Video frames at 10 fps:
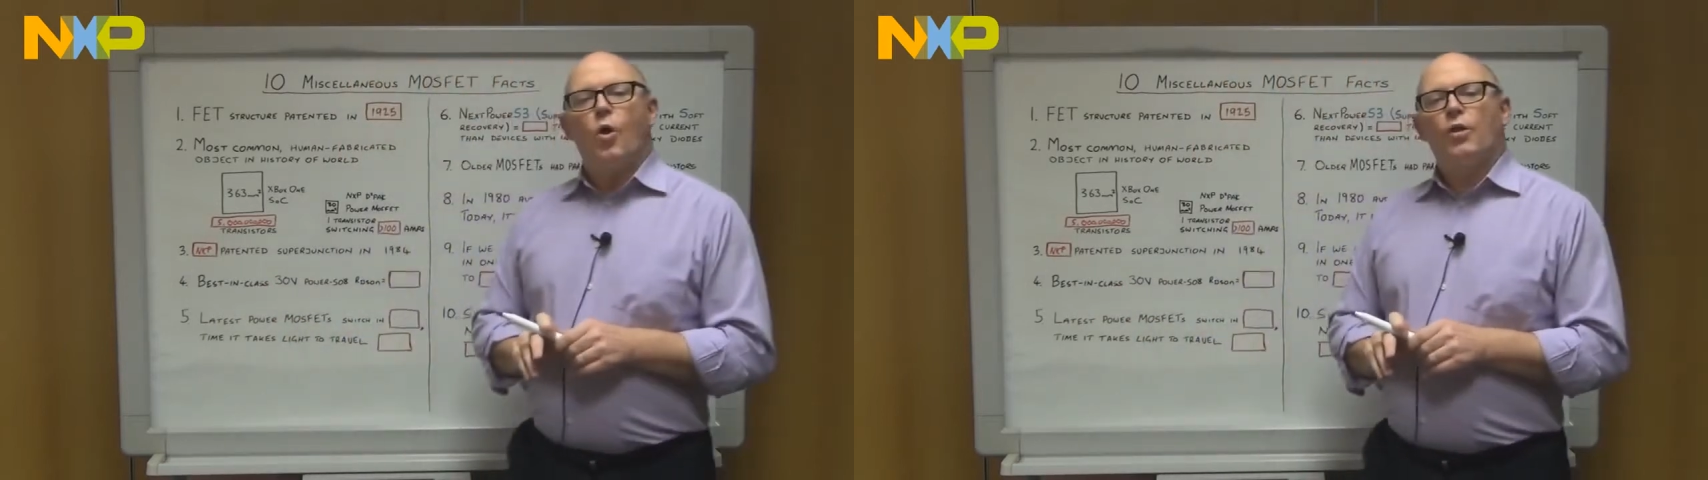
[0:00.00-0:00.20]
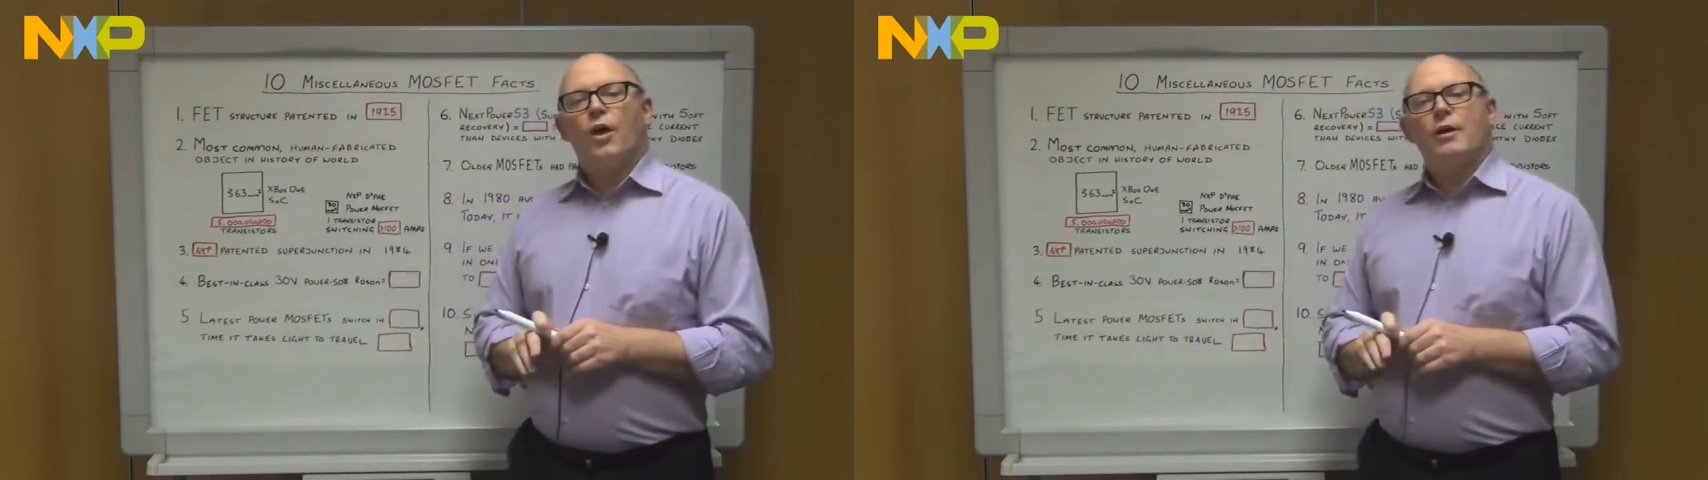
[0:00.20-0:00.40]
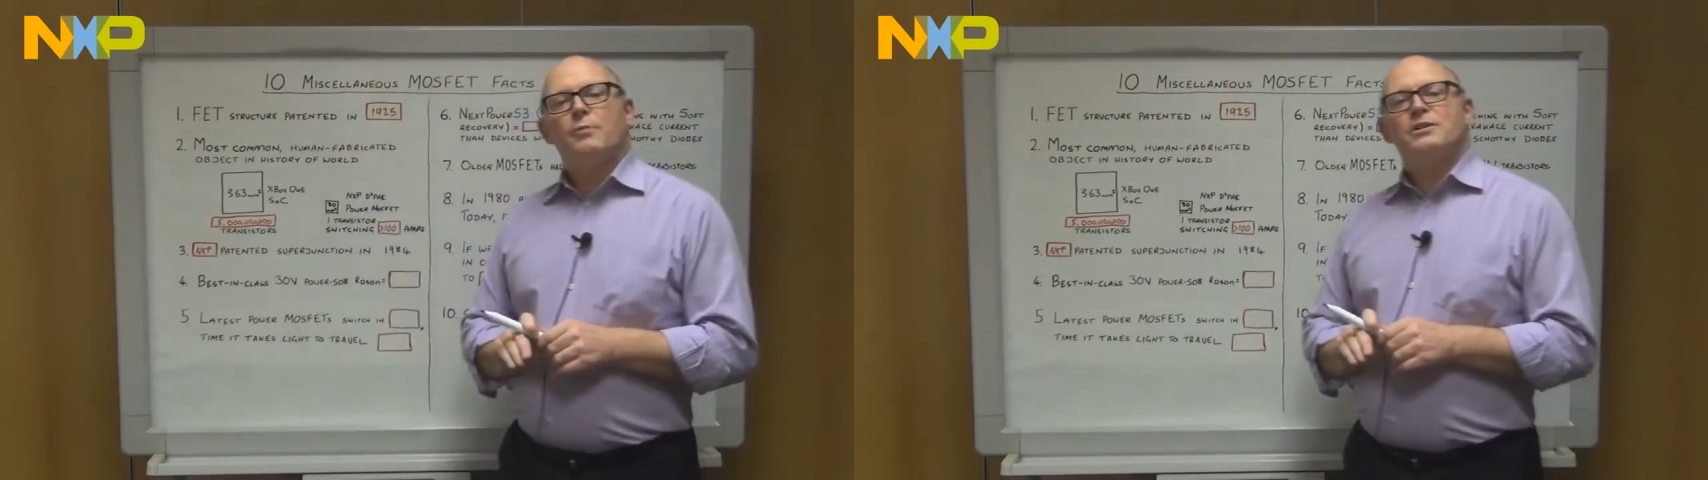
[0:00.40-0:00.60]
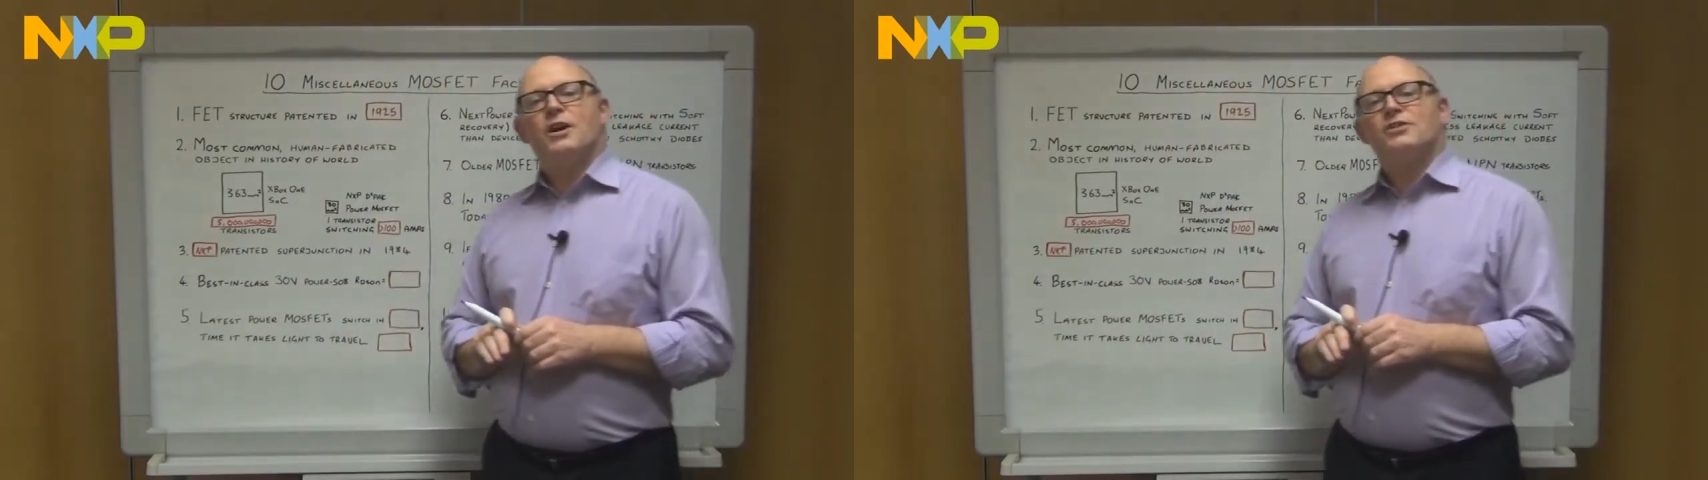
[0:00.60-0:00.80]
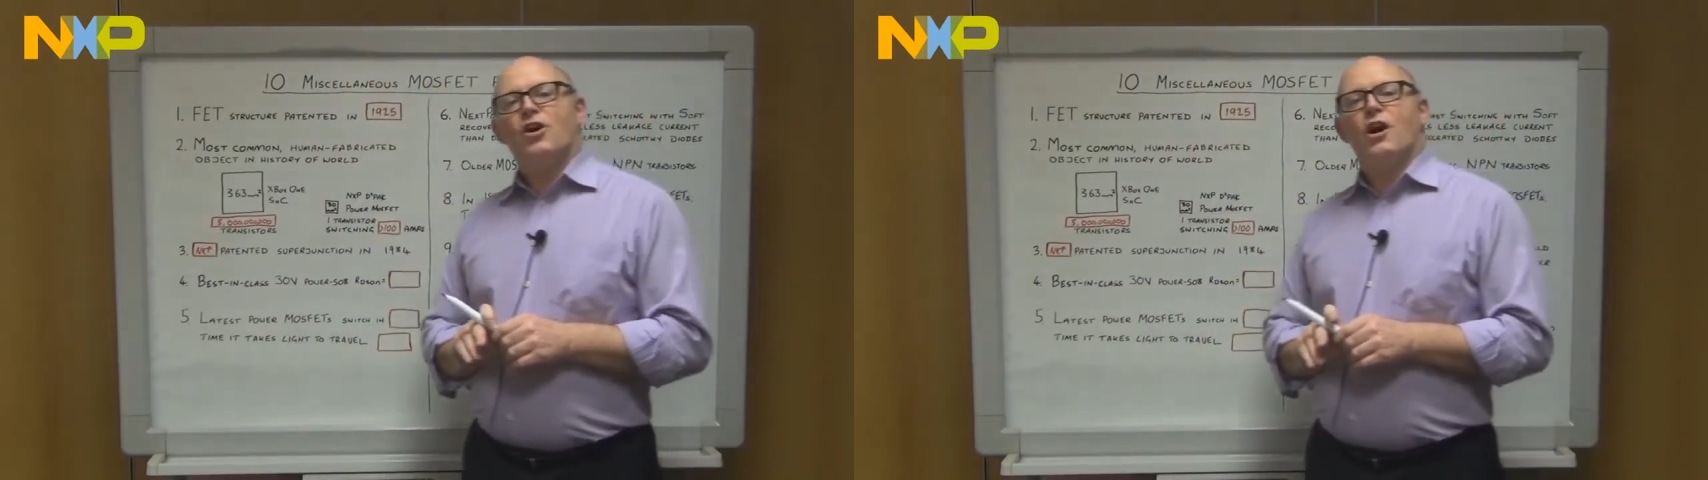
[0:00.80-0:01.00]
although it was at
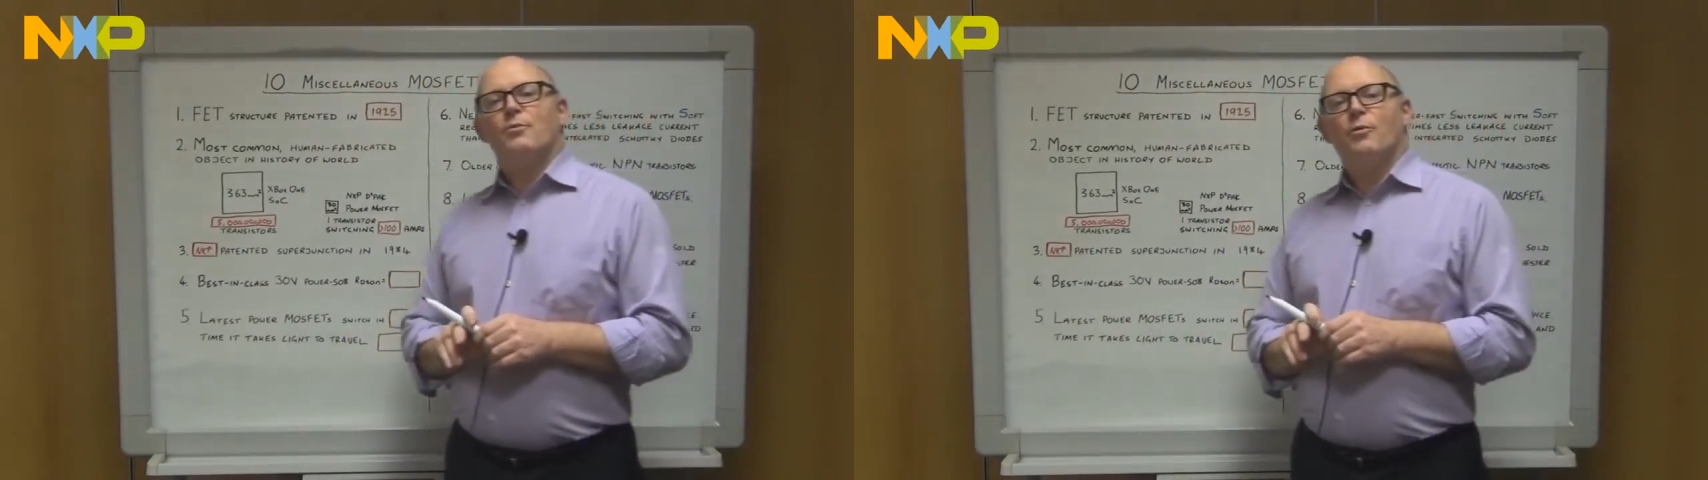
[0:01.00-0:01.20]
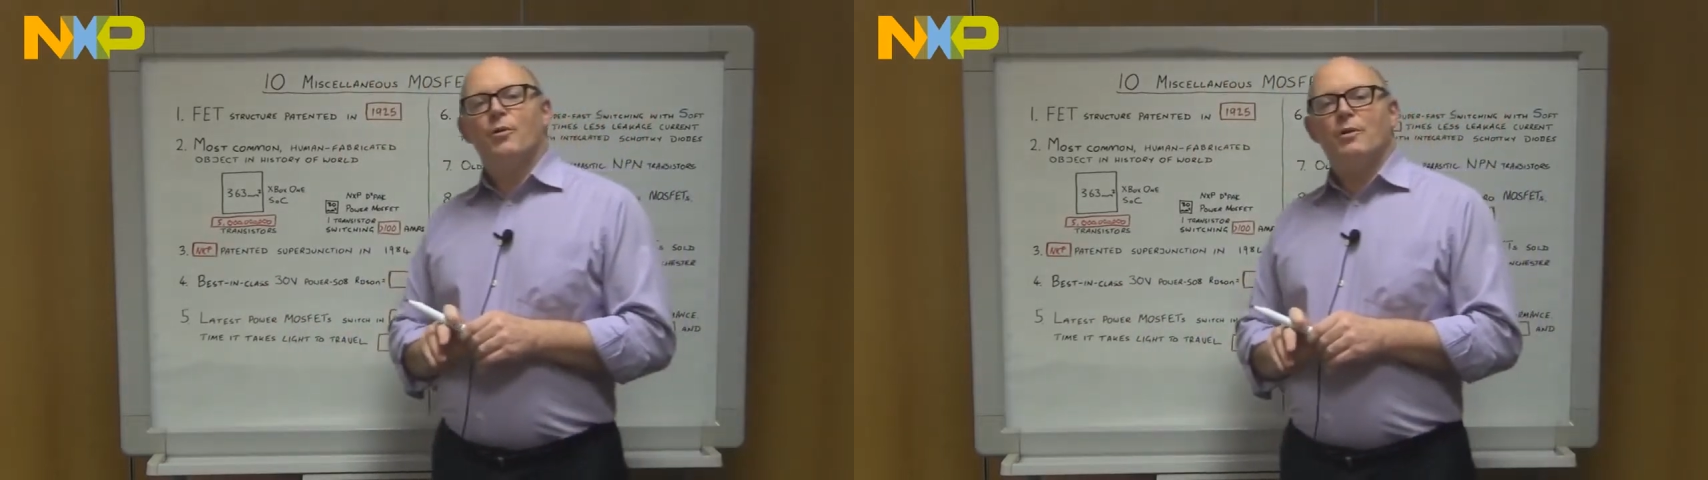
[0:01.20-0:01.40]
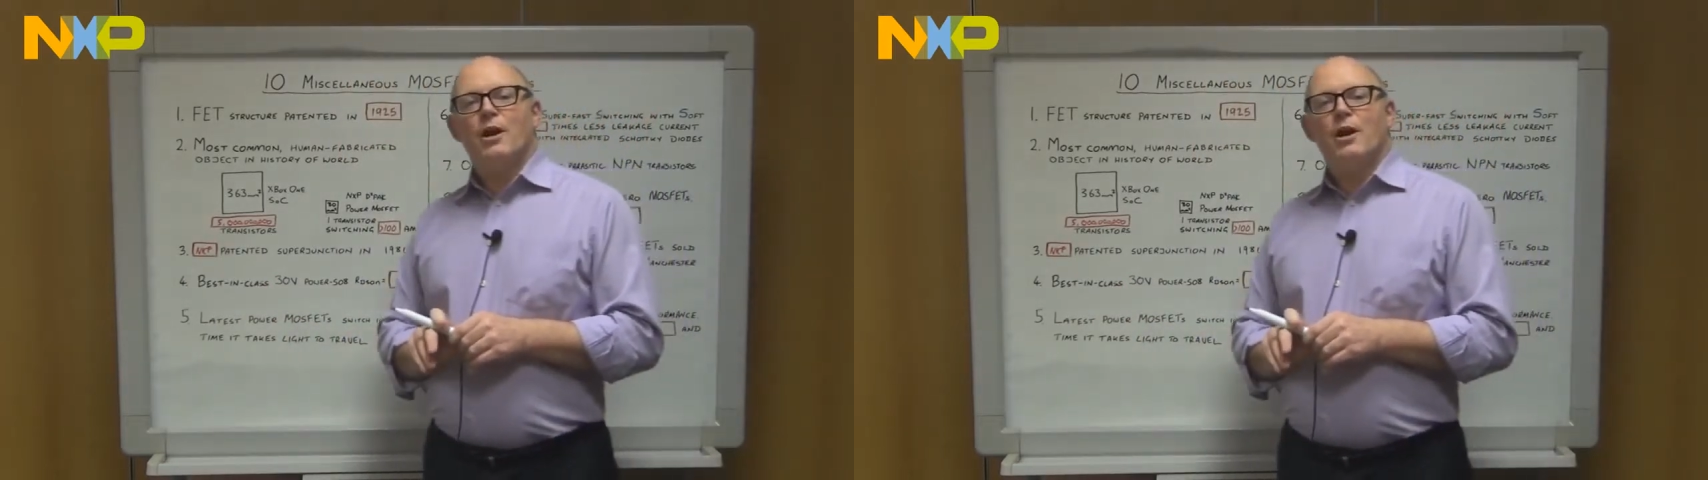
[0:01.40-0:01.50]
a time when we were